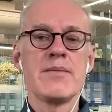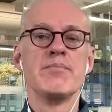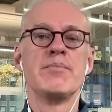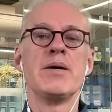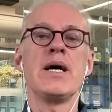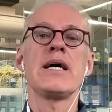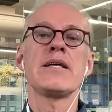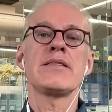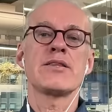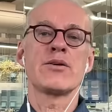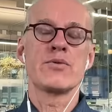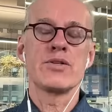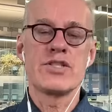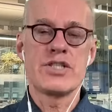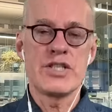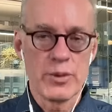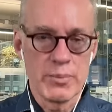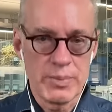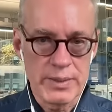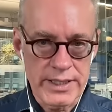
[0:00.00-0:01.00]
but there
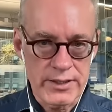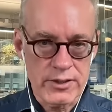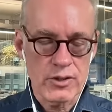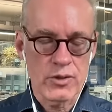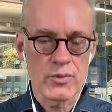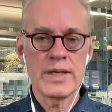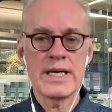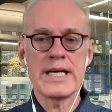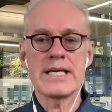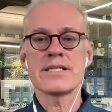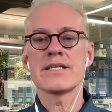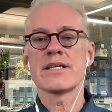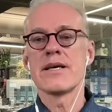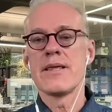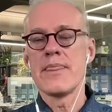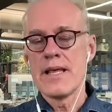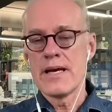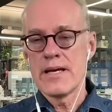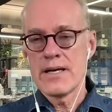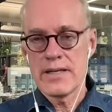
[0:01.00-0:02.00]
was geopolitical risk
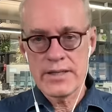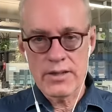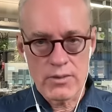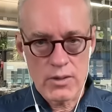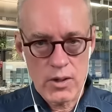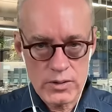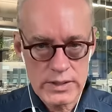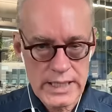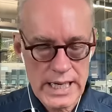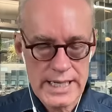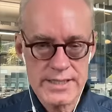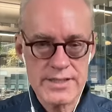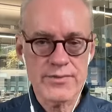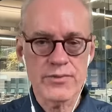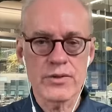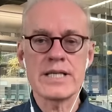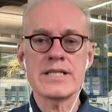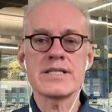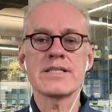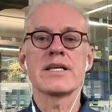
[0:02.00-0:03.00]
you know, all kinds of
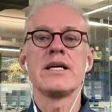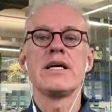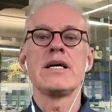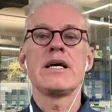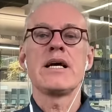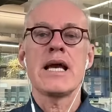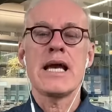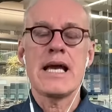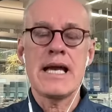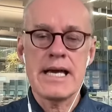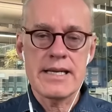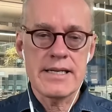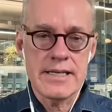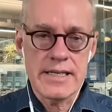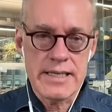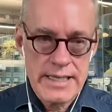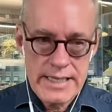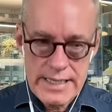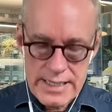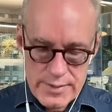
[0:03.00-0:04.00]
risk.
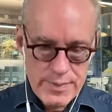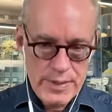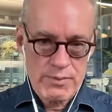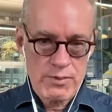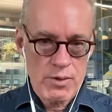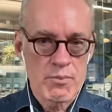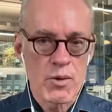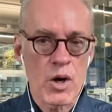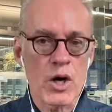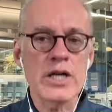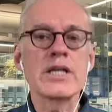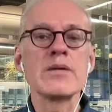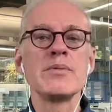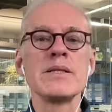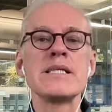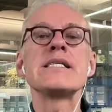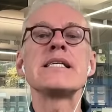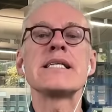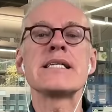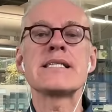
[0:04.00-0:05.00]
And he's been
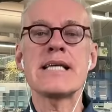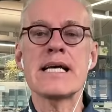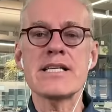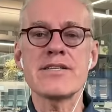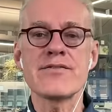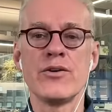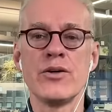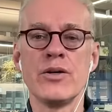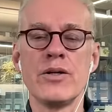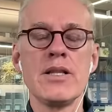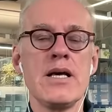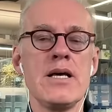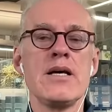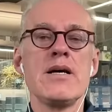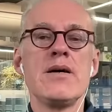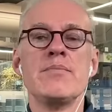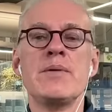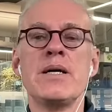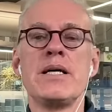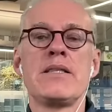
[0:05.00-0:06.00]
remarkably successful,
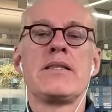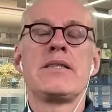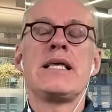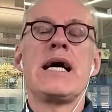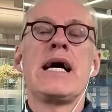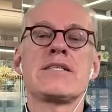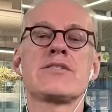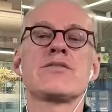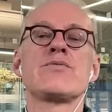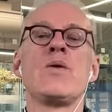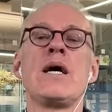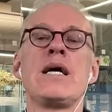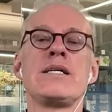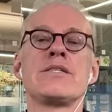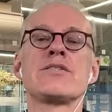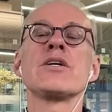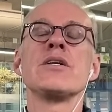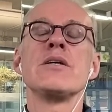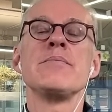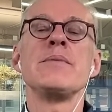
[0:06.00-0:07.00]
but that's why
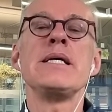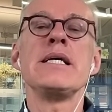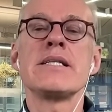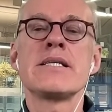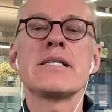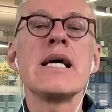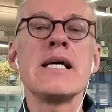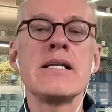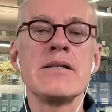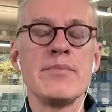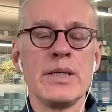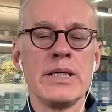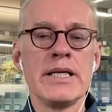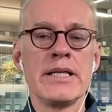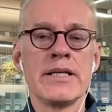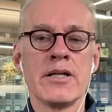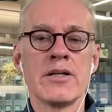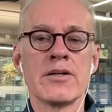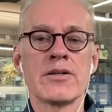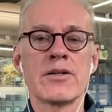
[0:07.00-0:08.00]
it's going to be a $10
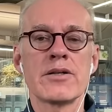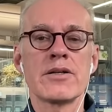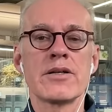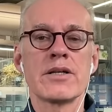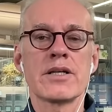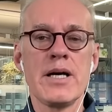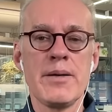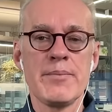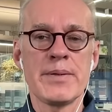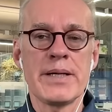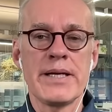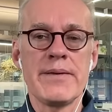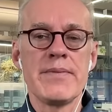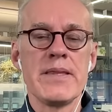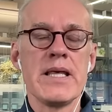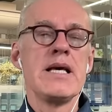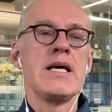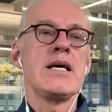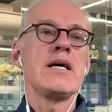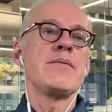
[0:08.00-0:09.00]
billion company
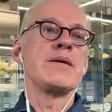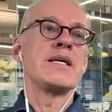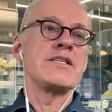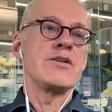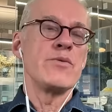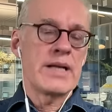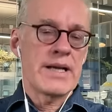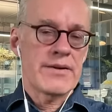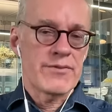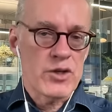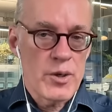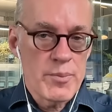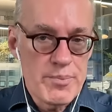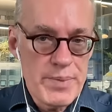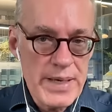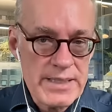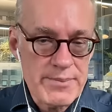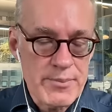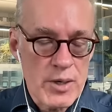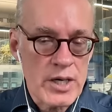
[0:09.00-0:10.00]
because he went after a
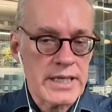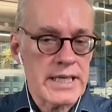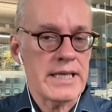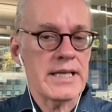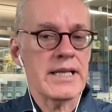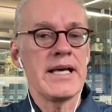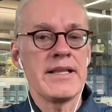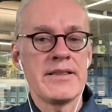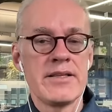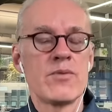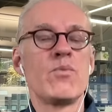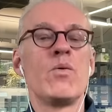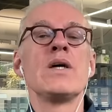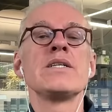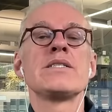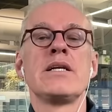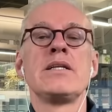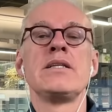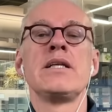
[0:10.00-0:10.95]
big market and there wasn't